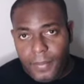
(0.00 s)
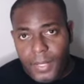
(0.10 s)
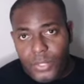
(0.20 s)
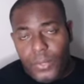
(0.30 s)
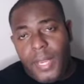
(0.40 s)

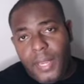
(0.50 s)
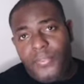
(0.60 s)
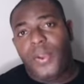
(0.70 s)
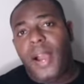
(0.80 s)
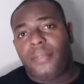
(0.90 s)
So, if
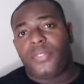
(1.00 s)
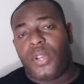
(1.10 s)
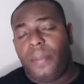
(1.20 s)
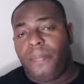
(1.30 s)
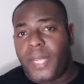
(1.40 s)
you have
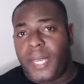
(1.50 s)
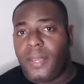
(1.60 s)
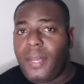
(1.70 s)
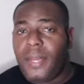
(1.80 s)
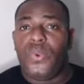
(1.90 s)
something
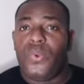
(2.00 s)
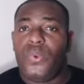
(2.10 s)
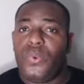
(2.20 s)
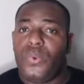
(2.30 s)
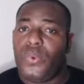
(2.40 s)
and
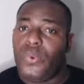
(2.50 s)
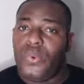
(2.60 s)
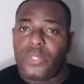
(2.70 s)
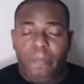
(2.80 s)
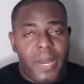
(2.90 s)
you
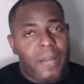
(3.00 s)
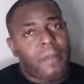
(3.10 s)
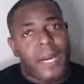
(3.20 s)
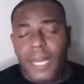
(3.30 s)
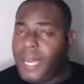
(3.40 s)
spend
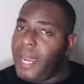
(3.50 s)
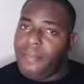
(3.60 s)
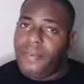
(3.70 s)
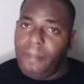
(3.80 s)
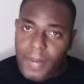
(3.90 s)
money
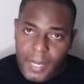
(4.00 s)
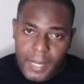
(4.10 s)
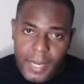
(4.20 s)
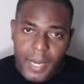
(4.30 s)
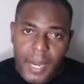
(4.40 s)
every month
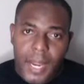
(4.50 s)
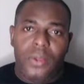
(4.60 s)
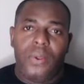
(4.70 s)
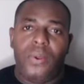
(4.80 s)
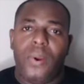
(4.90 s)
and
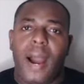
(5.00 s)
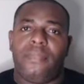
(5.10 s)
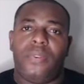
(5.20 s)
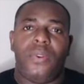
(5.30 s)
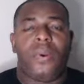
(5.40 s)
you don't
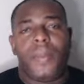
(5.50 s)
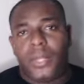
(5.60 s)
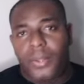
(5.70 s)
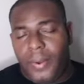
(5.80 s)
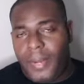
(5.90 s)
have no
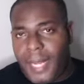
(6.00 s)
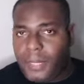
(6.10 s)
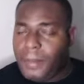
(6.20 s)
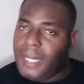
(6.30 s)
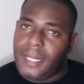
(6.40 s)
return, that
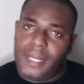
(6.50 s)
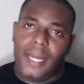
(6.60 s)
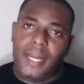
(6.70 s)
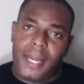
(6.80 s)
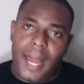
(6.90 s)
means it's
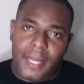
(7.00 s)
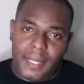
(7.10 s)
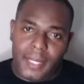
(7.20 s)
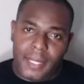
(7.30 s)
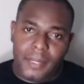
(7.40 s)
not an
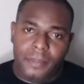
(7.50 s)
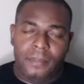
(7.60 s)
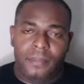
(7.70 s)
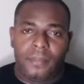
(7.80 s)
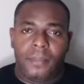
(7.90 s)
asset.
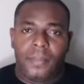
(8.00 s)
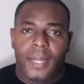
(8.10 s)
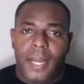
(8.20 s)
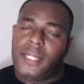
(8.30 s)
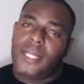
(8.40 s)

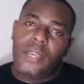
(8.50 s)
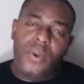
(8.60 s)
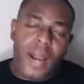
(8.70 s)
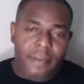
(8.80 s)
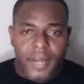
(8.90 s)
Let's say you
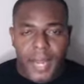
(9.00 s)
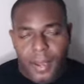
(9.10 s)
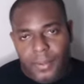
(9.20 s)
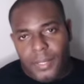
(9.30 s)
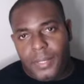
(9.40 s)
have a
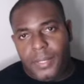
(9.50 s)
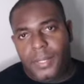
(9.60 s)
house.